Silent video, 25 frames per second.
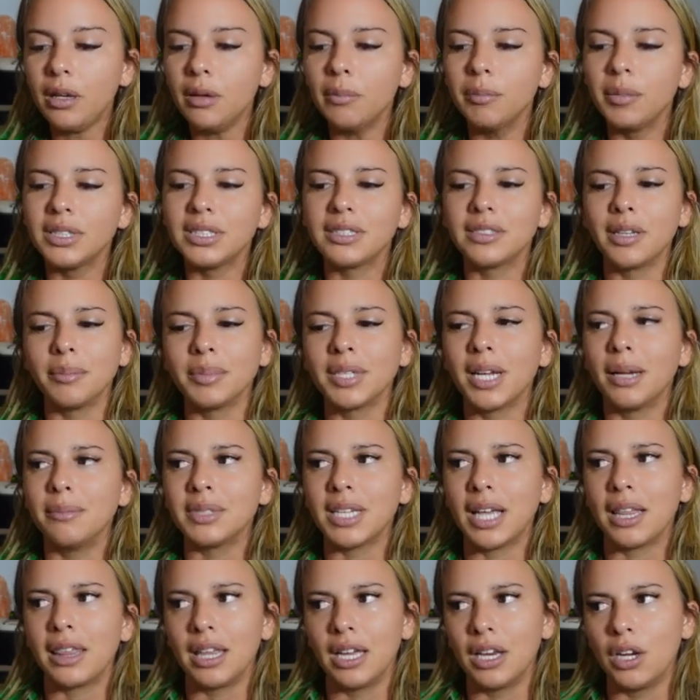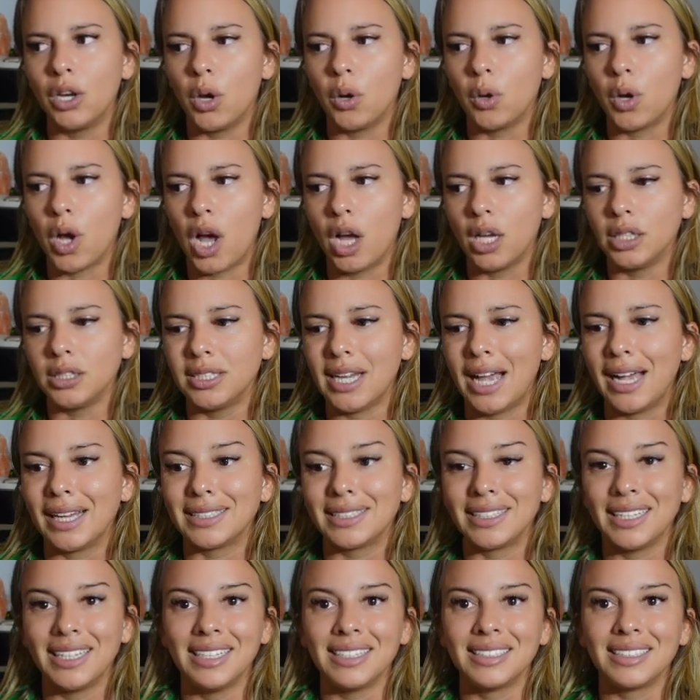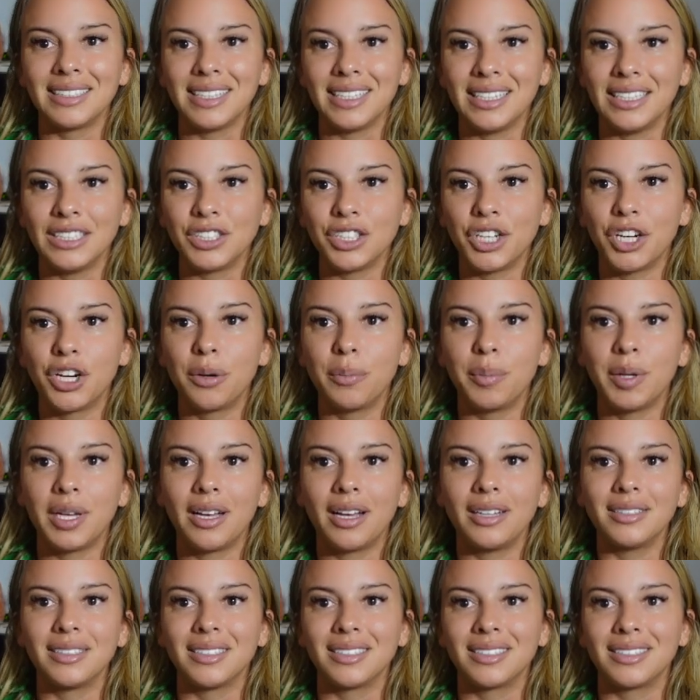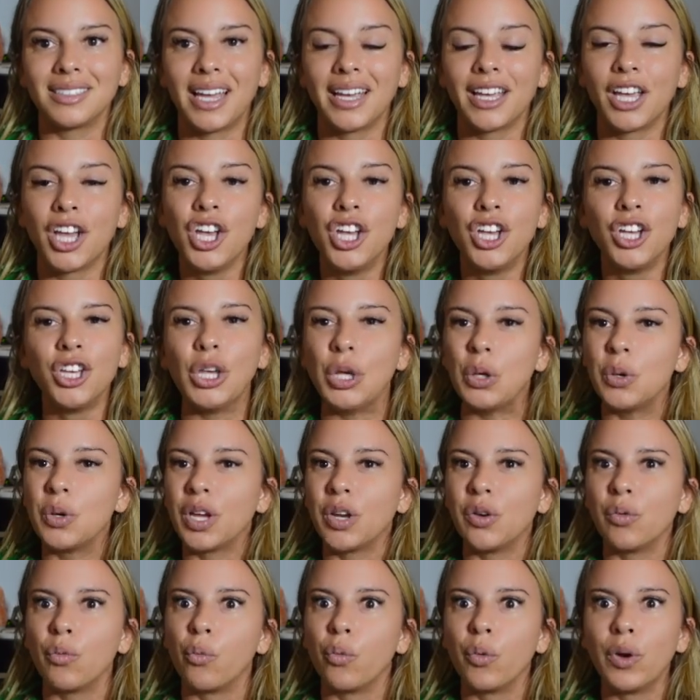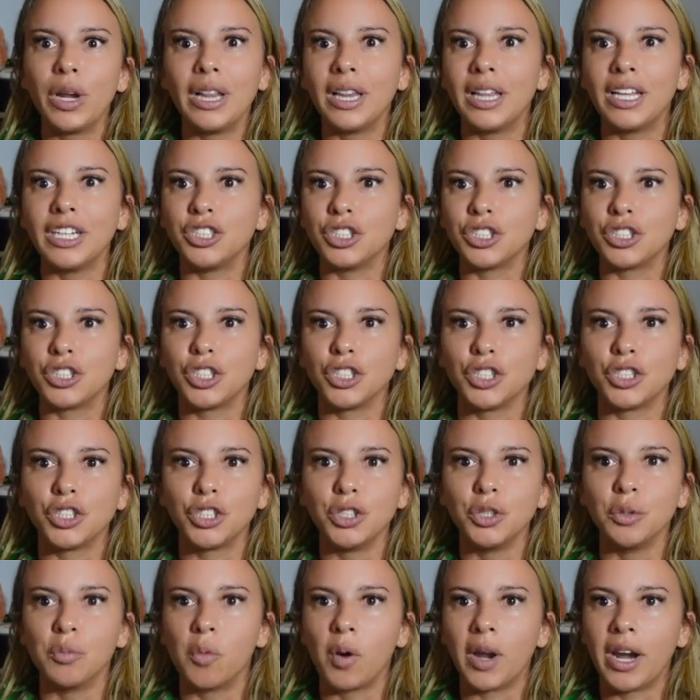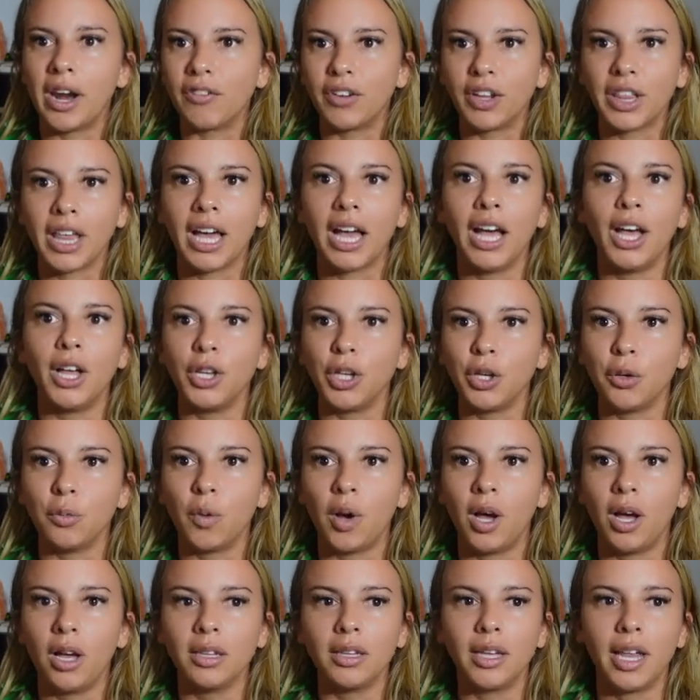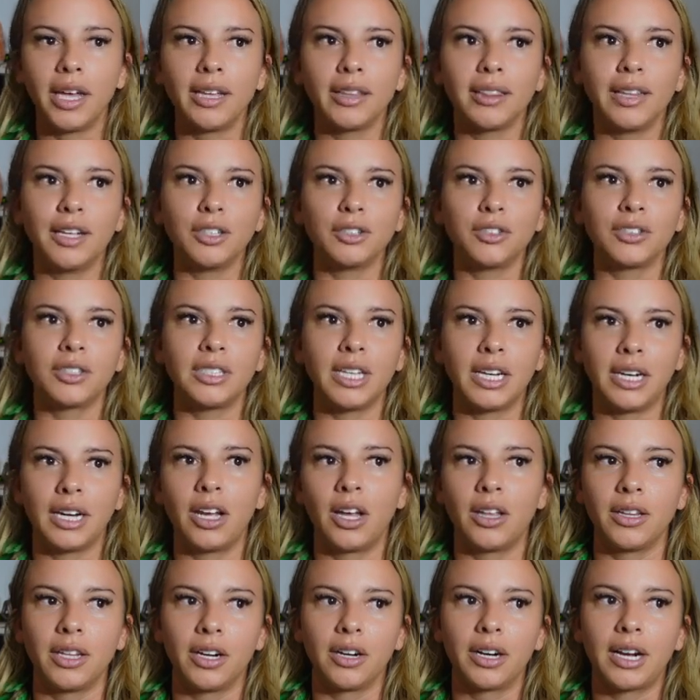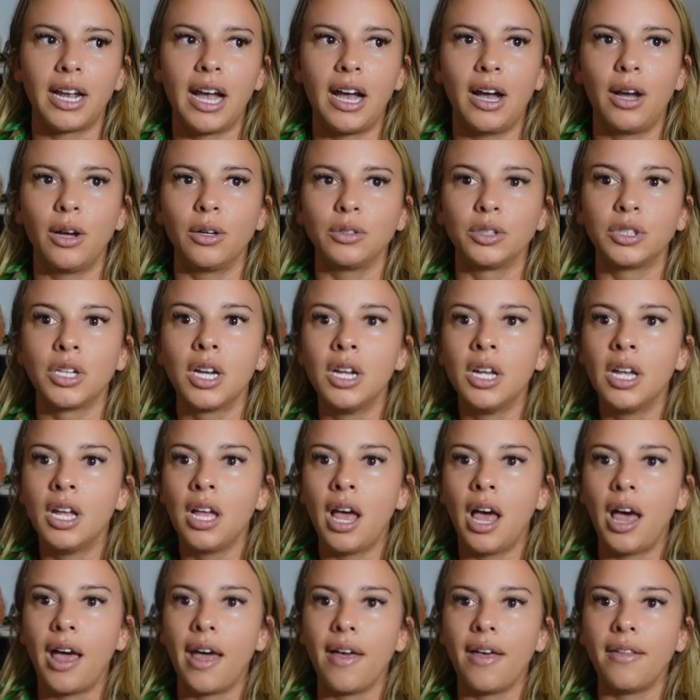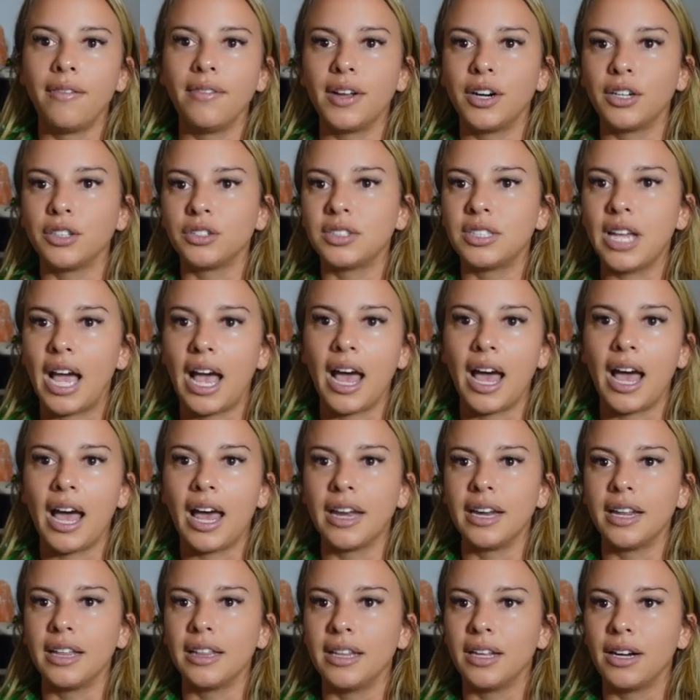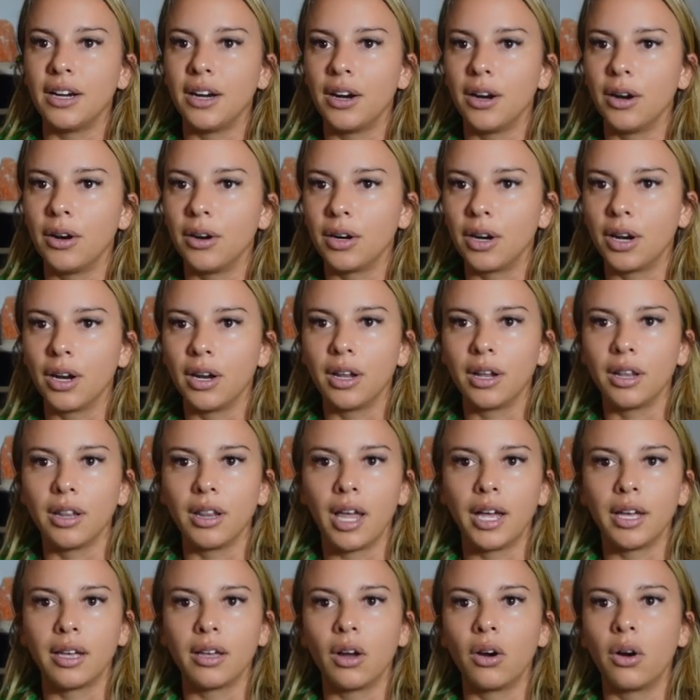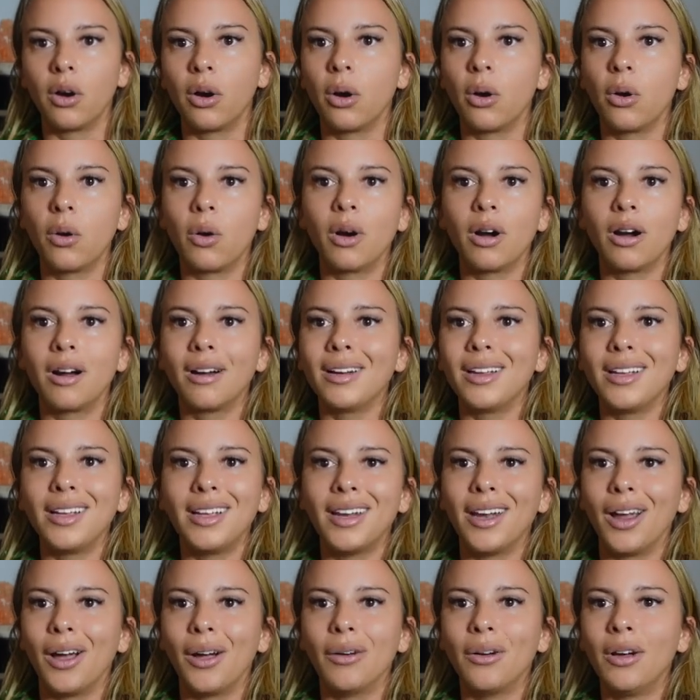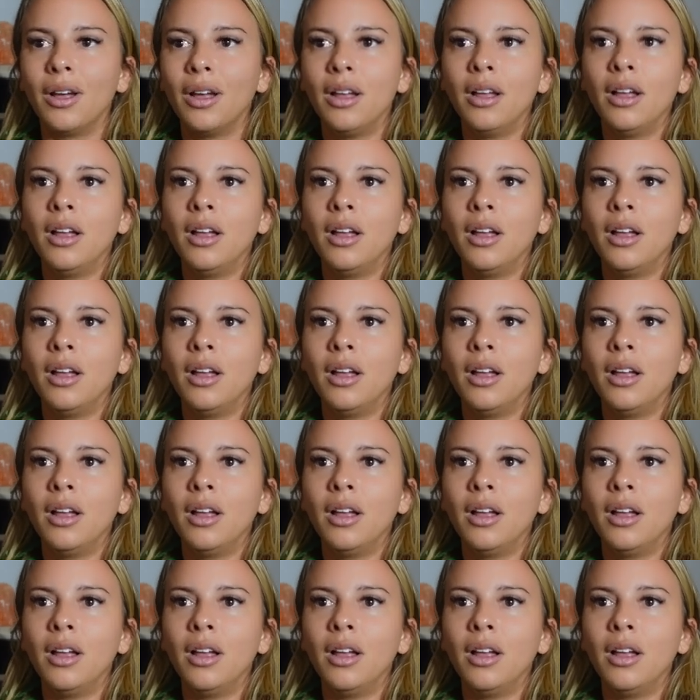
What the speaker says: But sometimes I think no contact is easier, because it's like, you can really just assume whatever the hell you want. Like, they're sitting on their couch and they're sad, and they're like, or you know,